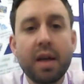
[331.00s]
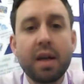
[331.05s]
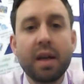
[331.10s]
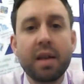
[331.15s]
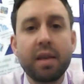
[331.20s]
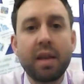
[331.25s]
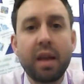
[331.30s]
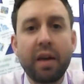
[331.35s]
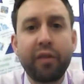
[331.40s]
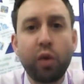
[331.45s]

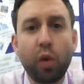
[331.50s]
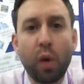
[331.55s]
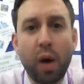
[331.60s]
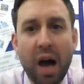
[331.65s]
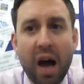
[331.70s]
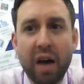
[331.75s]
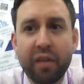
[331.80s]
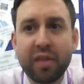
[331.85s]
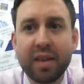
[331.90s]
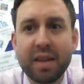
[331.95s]
Therefore,
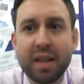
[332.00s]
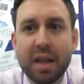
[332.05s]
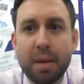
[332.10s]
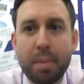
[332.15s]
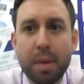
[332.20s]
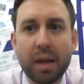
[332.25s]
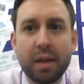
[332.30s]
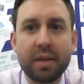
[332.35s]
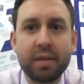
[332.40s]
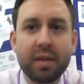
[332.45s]
having the
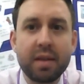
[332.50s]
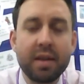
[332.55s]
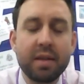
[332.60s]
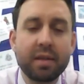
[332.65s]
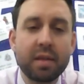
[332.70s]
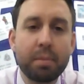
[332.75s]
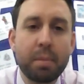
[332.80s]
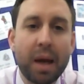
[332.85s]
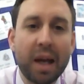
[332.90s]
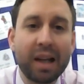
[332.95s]
ability
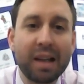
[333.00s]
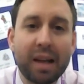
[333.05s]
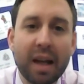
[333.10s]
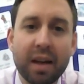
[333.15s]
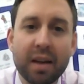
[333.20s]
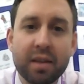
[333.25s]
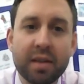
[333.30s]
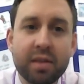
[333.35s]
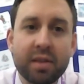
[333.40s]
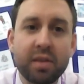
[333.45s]
to make
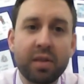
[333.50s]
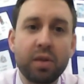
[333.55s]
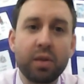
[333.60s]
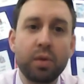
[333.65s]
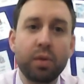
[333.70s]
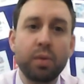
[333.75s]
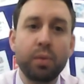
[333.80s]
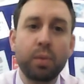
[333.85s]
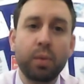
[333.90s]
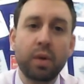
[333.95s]
links
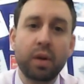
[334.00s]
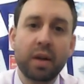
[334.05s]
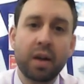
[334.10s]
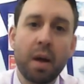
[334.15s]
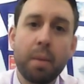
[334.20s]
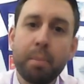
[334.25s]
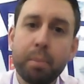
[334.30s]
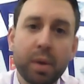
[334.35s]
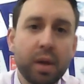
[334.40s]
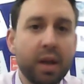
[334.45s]
to
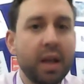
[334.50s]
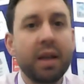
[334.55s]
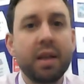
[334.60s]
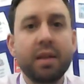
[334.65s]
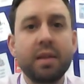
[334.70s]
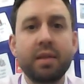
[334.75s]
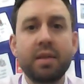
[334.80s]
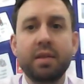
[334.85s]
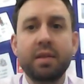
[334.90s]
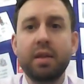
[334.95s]

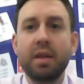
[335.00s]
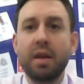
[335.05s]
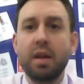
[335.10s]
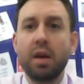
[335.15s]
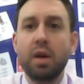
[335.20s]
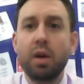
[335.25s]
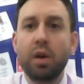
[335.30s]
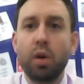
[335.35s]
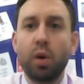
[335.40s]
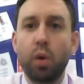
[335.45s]
companies
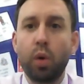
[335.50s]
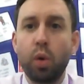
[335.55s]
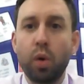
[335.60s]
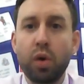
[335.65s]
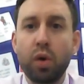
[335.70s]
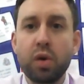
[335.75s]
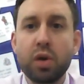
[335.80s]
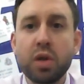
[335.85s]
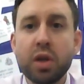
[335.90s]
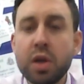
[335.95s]
or
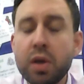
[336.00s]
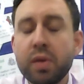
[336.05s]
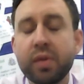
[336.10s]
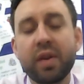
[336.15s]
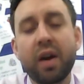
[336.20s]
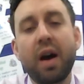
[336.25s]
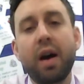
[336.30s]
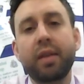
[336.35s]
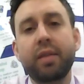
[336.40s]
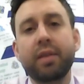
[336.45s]
news
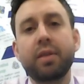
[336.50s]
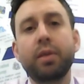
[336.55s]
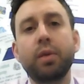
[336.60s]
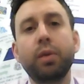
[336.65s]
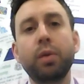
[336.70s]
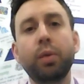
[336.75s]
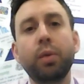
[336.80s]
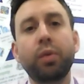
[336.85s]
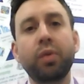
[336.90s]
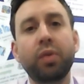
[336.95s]

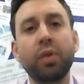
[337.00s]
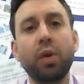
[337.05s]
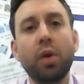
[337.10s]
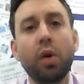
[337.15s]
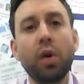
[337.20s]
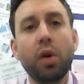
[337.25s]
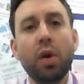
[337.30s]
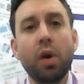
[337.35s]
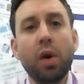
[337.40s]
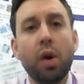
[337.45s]
articles
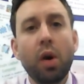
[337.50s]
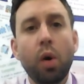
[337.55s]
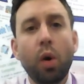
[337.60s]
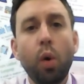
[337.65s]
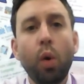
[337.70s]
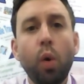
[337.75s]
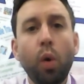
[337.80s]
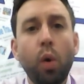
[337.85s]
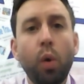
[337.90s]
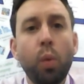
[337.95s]

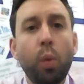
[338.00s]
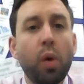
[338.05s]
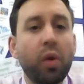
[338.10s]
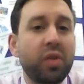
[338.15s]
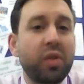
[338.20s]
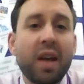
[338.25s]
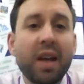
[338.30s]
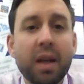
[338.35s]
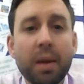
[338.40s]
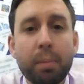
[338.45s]
or what's
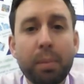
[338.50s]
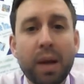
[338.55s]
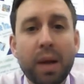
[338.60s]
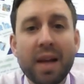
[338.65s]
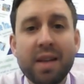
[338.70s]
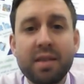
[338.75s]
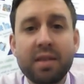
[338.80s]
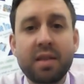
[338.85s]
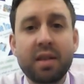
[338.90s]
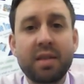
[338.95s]
taking
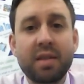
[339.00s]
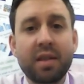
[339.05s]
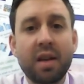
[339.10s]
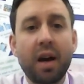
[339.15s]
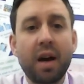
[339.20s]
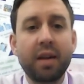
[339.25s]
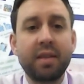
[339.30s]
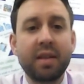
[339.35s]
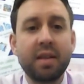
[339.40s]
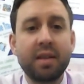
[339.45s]
place in
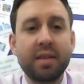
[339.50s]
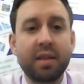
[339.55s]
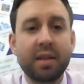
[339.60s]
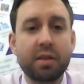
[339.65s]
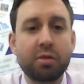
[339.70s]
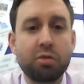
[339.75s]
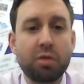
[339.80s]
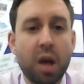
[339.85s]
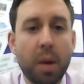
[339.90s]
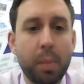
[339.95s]
society is
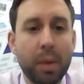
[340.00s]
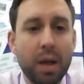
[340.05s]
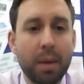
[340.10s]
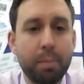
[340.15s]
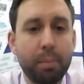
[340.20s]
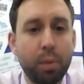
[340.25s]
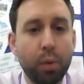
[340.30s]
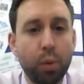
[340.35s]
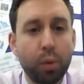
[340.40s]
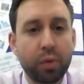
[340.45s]
extremely
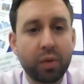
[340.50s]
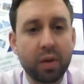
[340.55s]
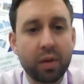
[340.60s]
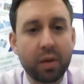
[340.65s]
important.